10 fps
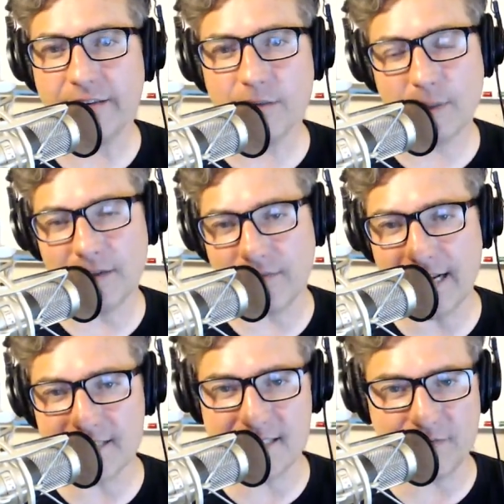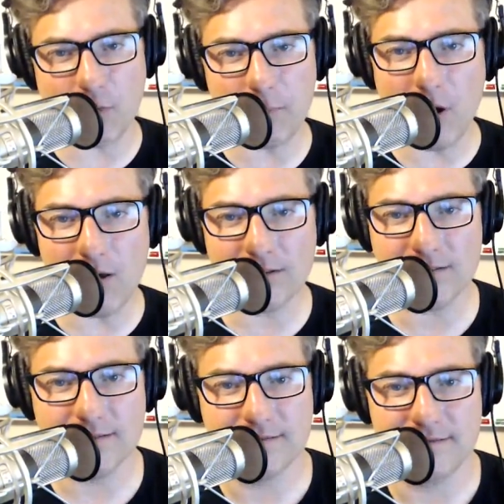play fantasy football.
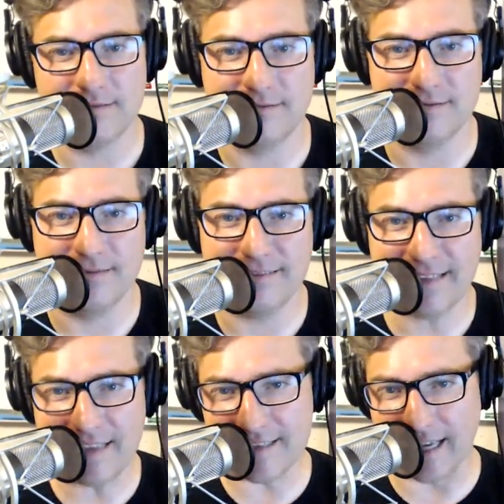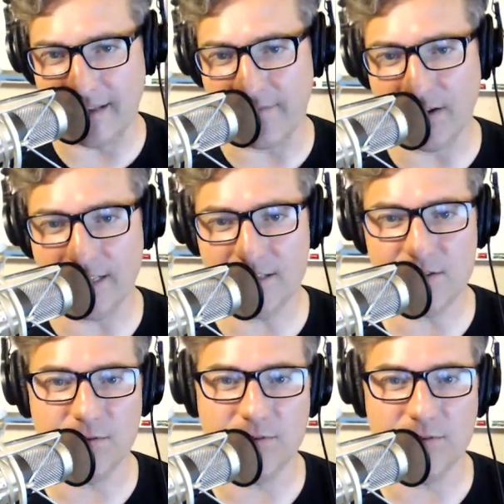That's kind of funny too.